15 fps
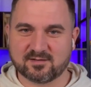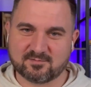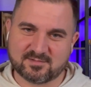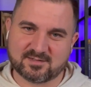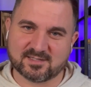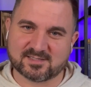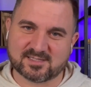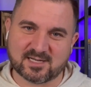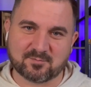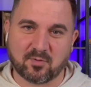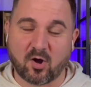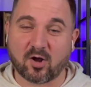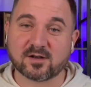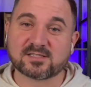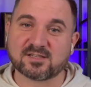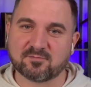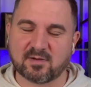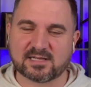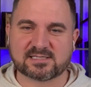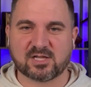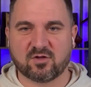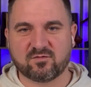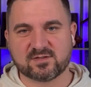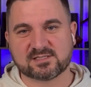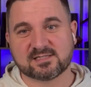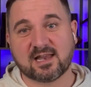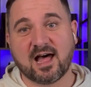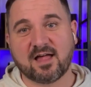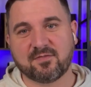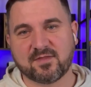distinct parts of myself is
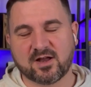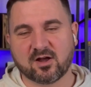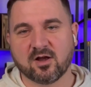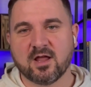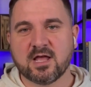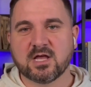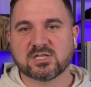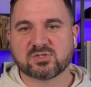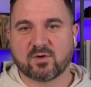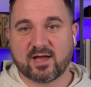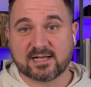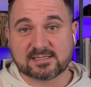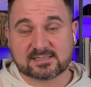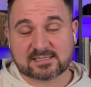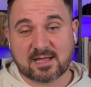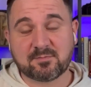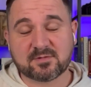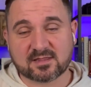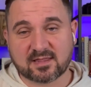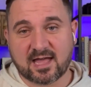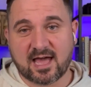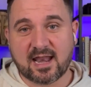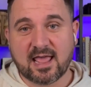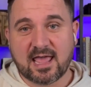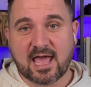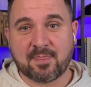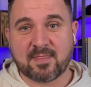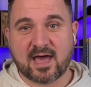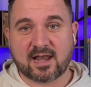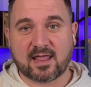not there. So I accept that,
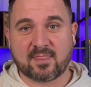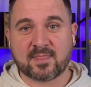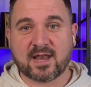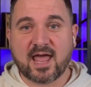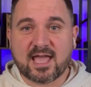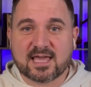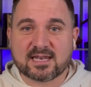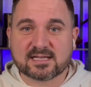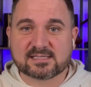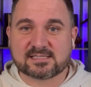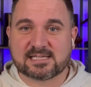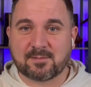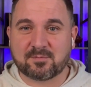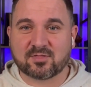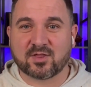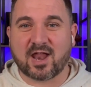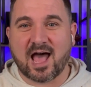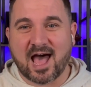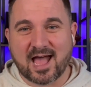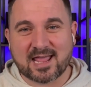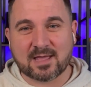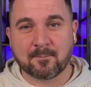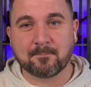and then I can accept that I am